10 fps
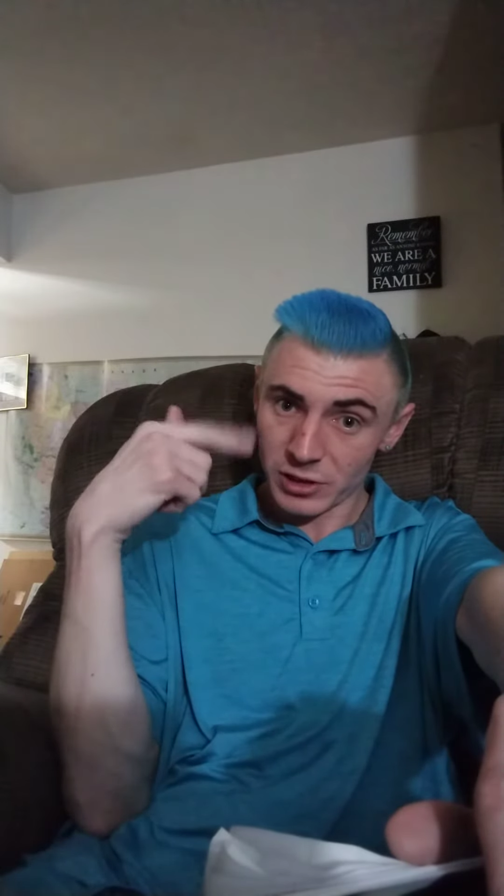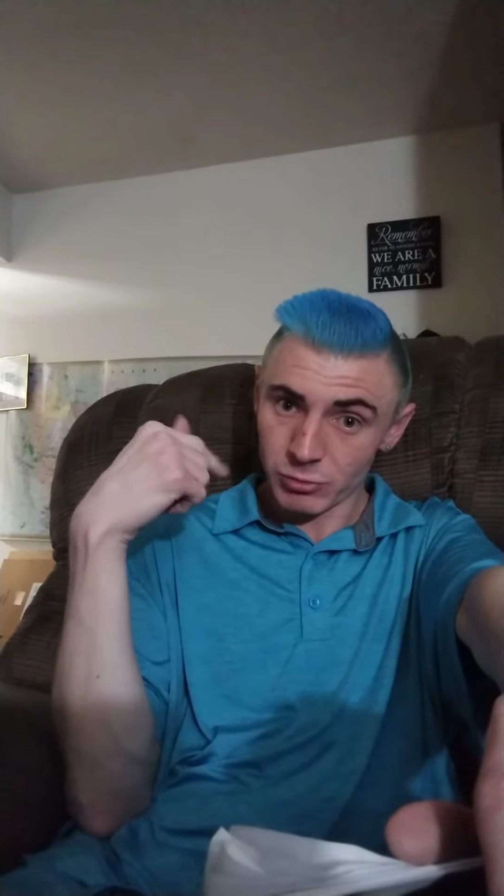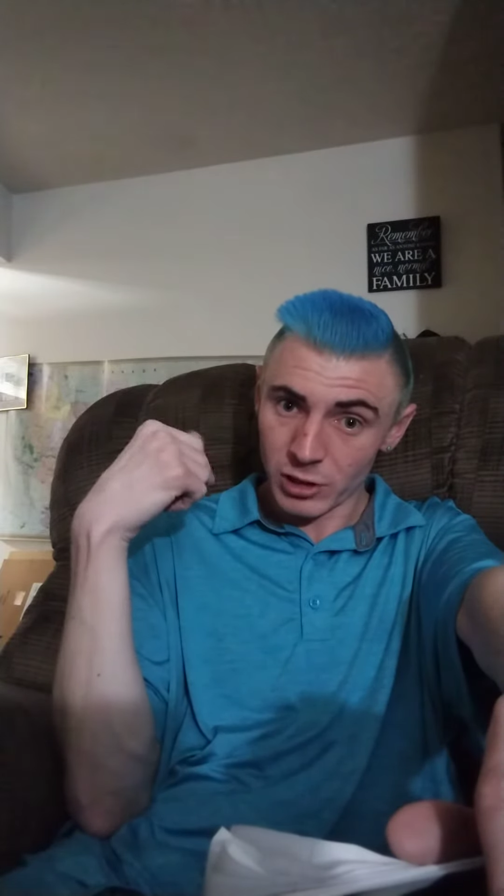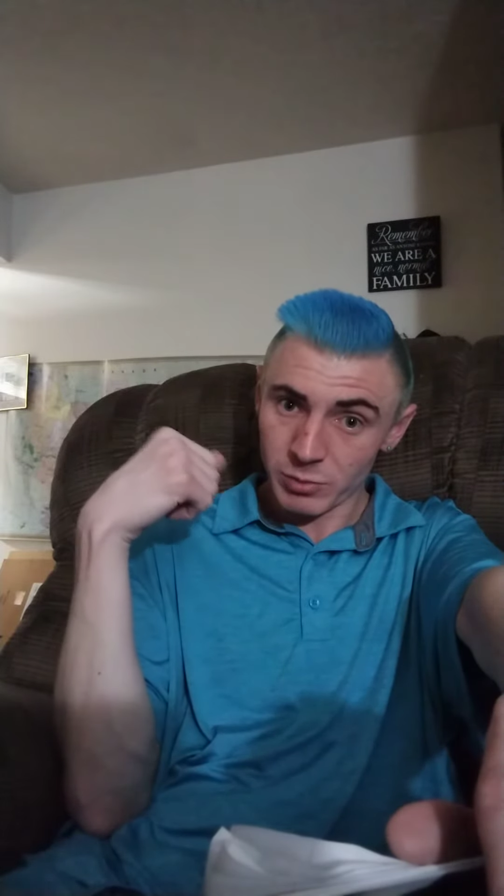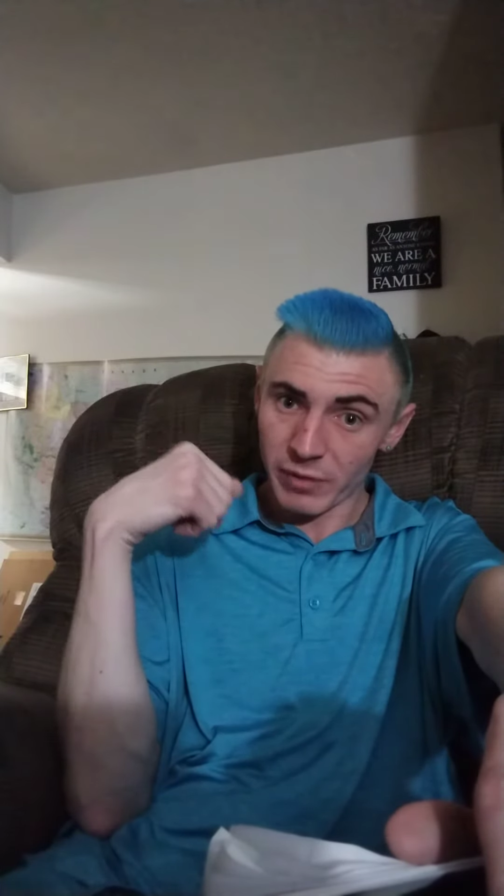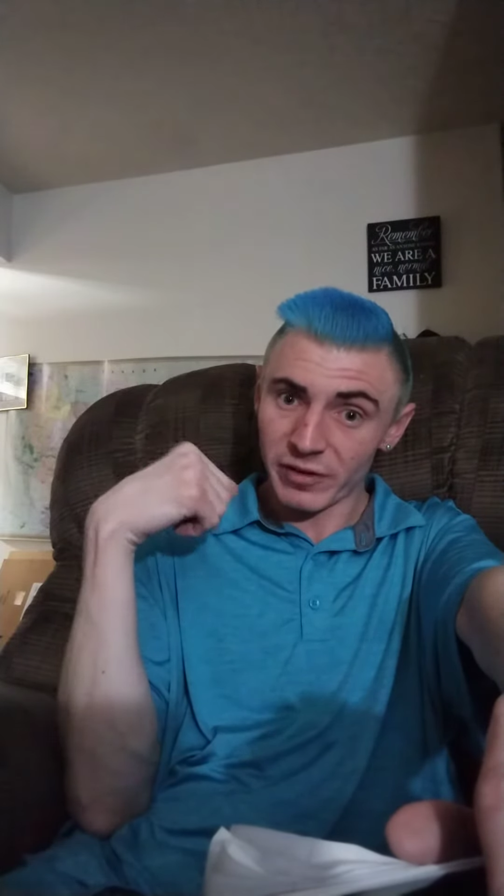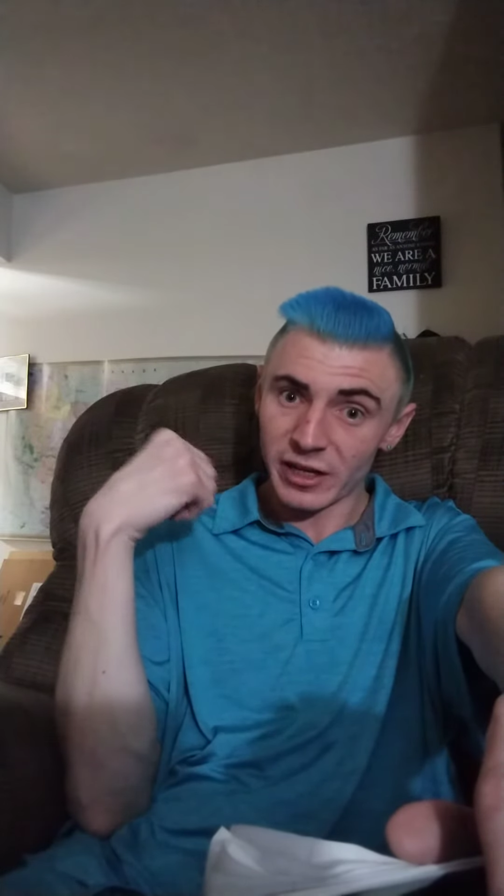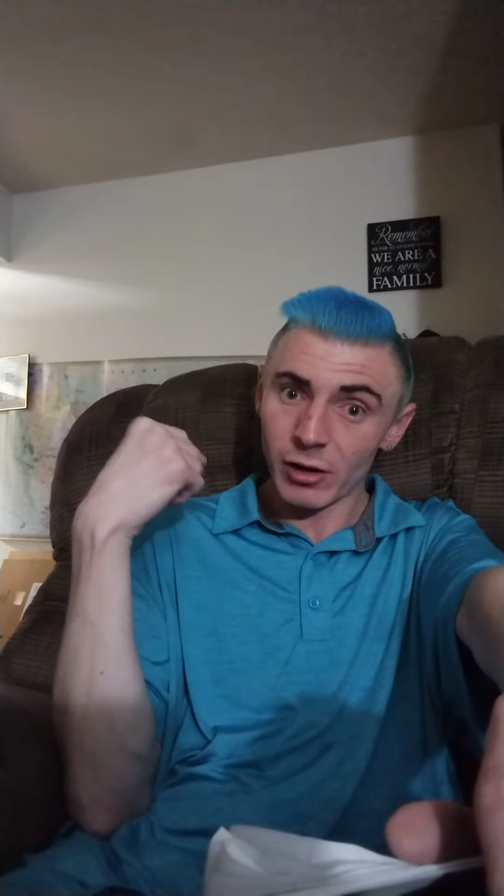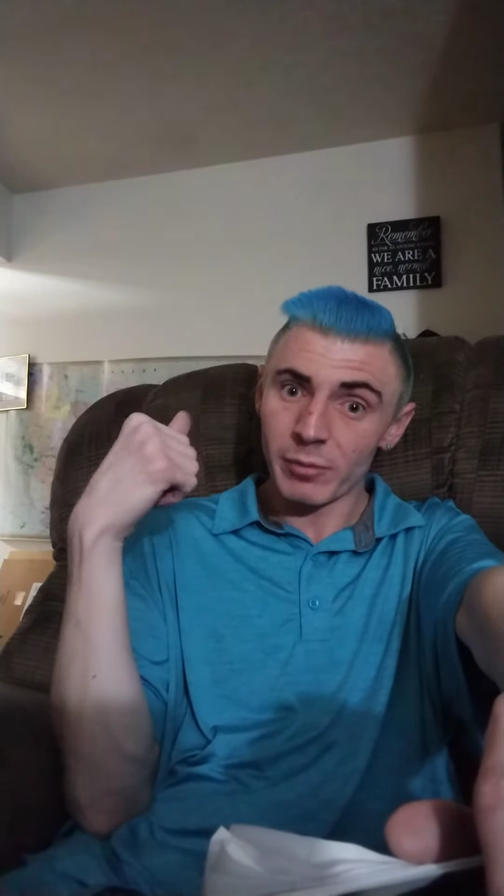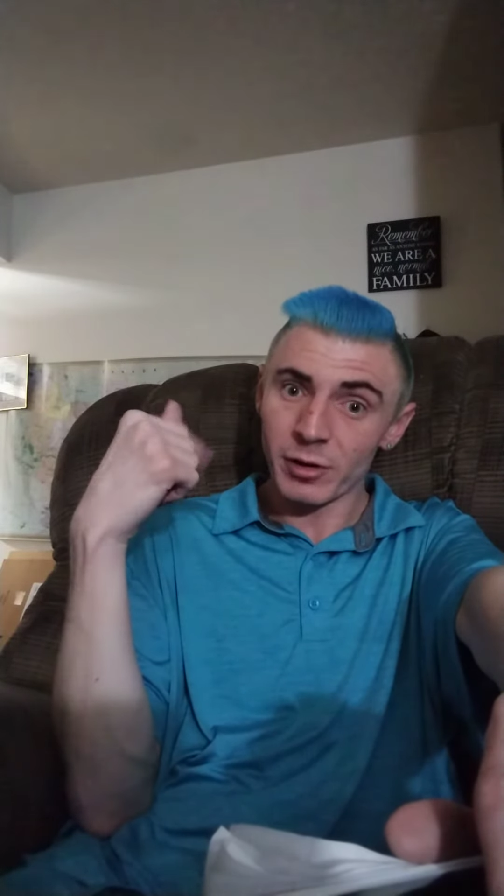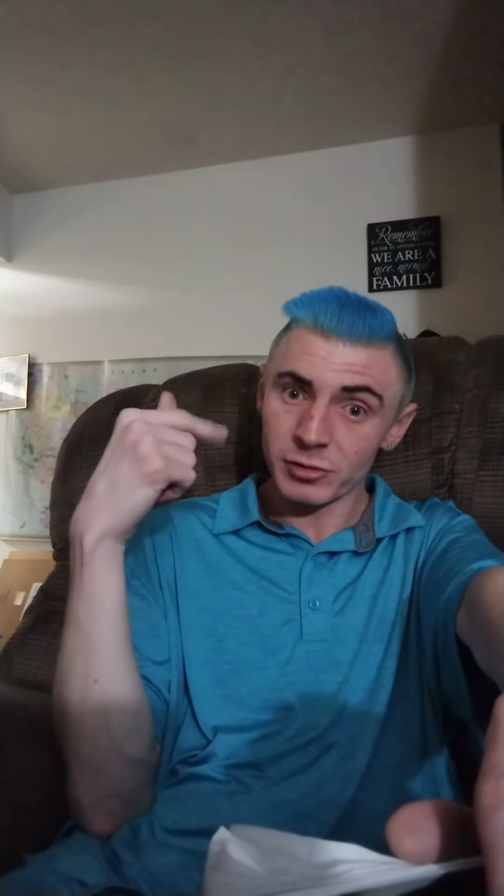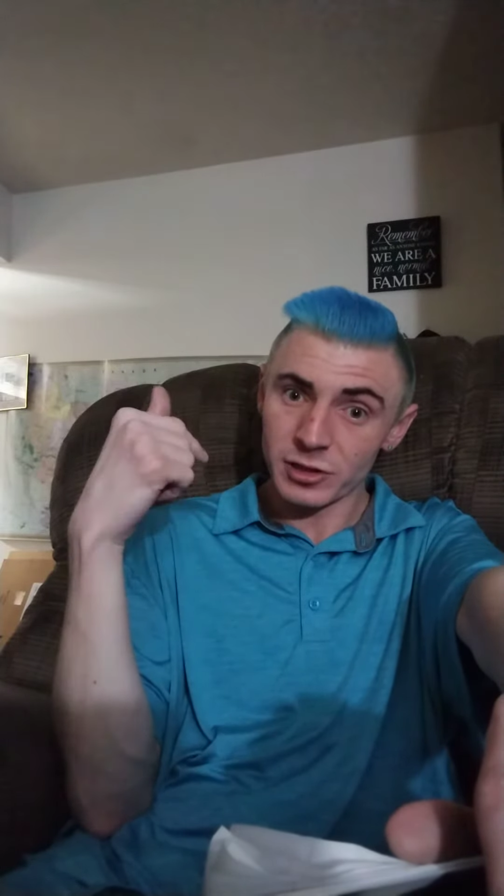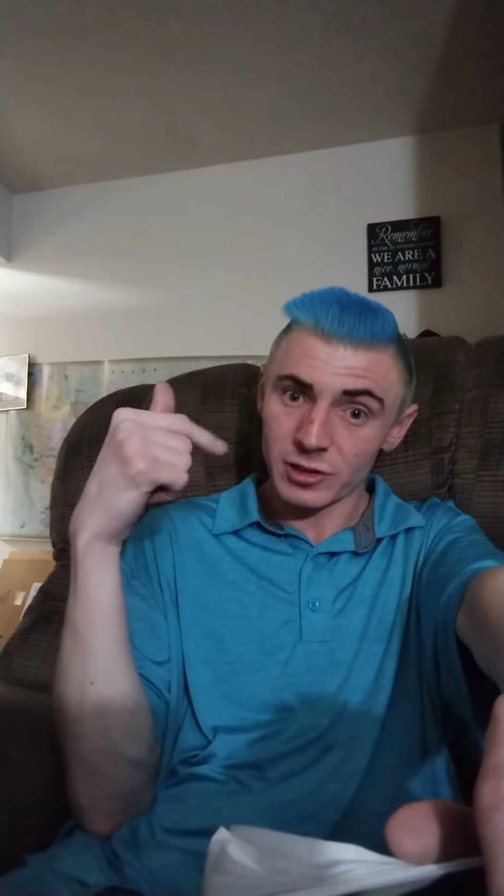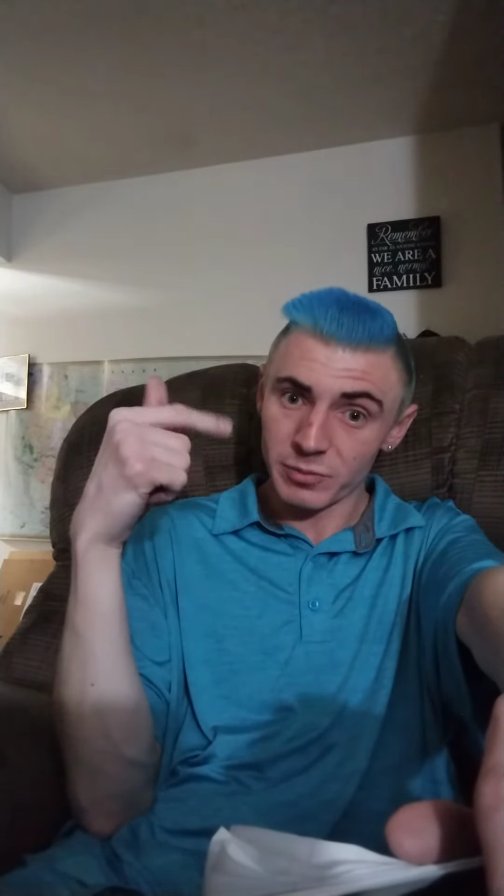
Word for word: please watch my video Hypnosis